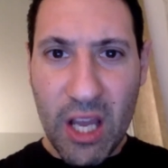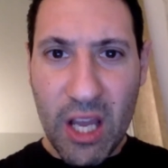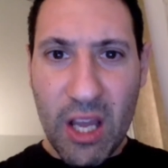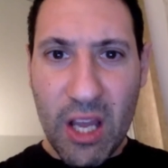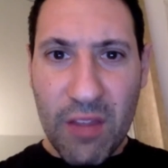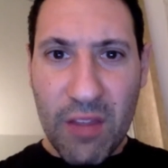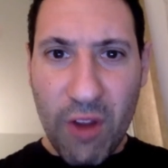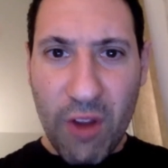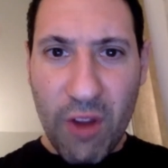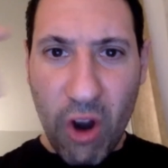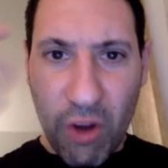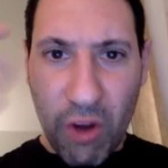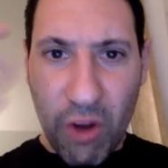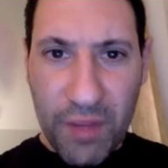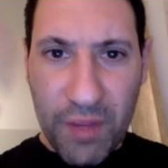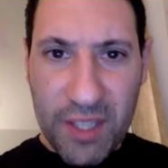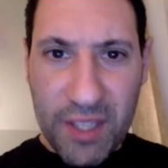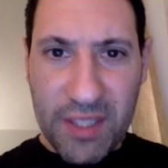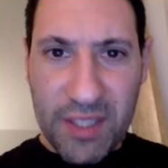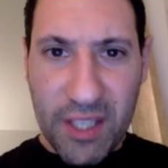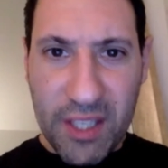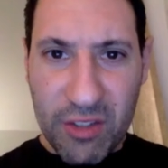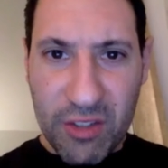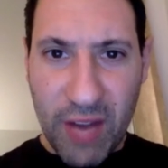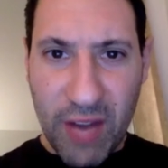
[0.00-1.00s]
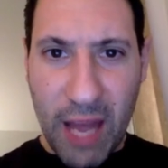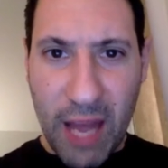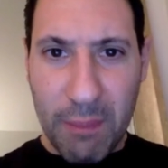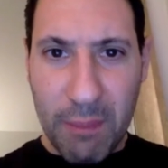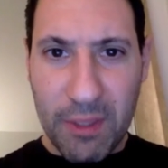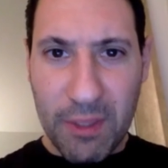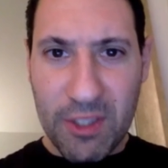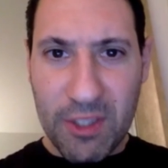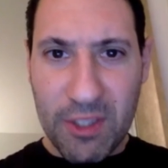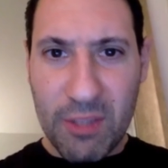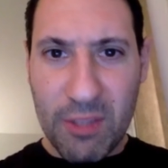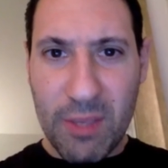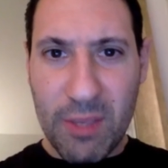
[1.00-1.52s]
all these things are happening to
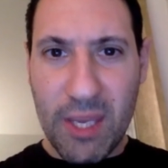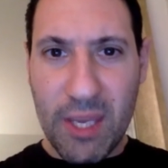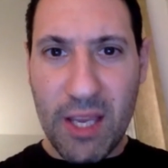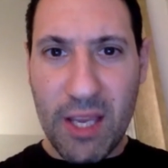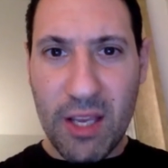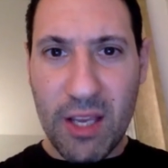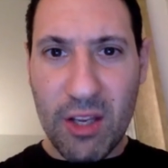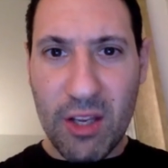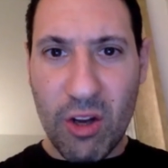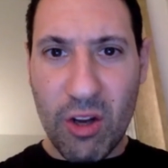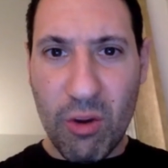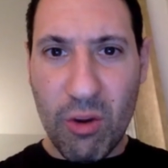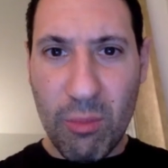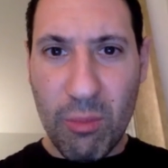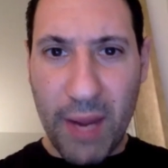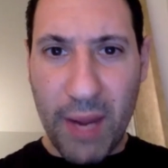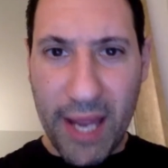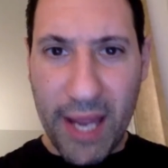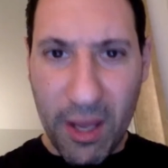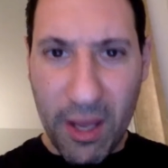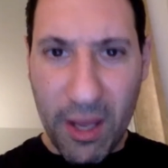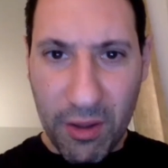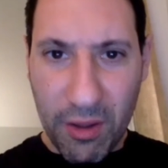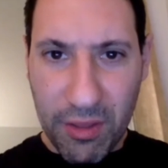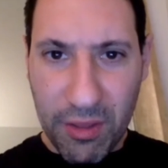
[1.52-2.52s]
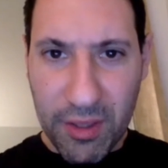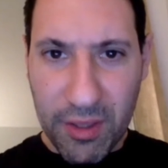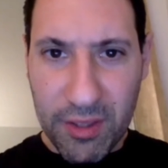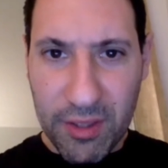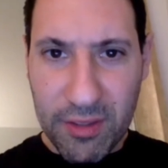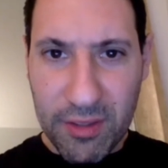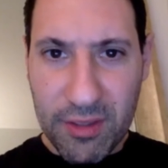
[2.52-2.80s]
me, you know, my health is,